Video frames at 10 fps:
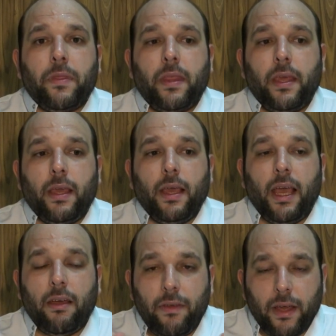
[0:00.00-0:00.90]
The
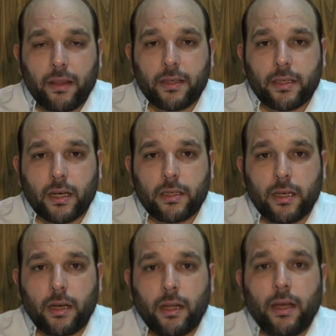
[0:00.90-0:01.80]
heavier the
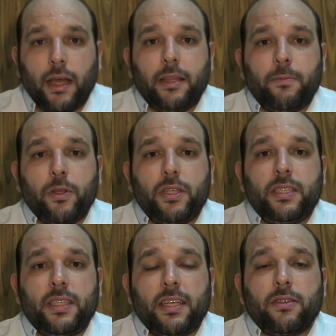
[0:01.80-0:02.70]
structure, it puts
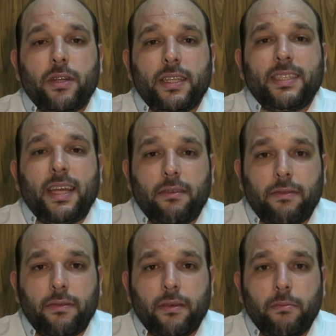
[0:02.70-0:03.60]
stress on
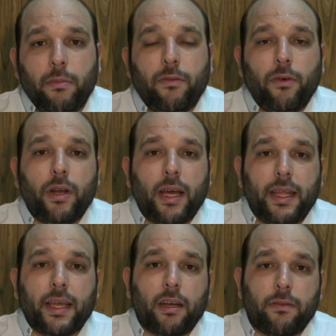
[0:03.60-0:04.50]
itself before
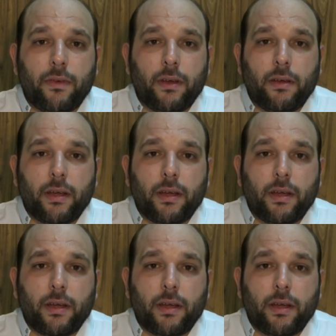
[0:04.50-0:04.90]
any kind of